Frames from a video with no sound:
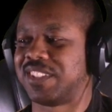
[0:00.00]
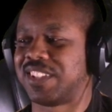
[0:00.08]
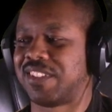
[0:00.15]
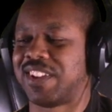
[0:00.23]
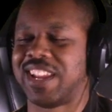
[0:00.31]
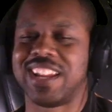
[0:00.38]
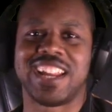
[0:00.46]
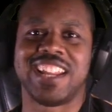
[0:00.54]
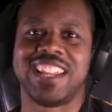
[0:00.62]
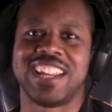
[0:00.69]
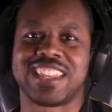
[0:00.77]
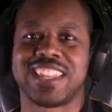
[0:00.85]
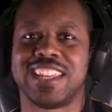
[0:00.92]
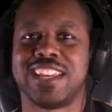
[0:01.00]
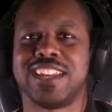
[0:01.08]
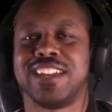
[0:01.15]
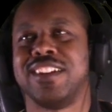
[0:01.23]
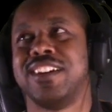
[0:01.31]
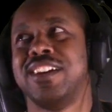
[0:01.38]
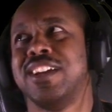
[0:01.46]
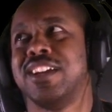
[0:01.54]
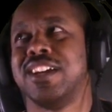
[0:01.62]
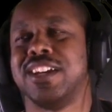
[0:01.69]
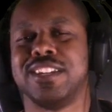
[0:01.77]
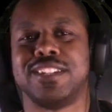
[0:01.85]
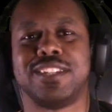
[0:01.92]
So I like the
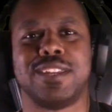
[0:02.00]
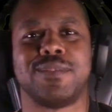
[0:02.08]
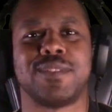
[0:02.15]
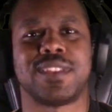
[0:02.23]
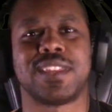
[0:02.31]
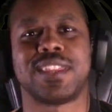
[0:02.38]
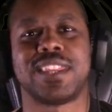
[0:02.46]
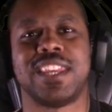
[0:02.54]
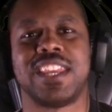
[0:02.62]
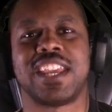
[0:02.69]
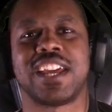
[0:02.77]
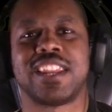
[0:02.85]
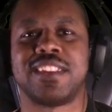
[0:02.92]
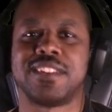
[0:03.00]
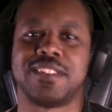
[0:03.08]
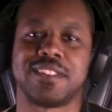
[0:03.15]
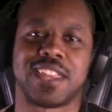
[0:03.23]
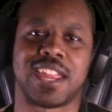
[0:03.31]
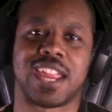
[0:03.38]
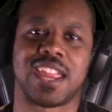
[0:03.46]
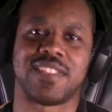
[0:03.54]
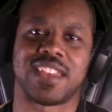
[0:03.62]
achievement that they got into the game.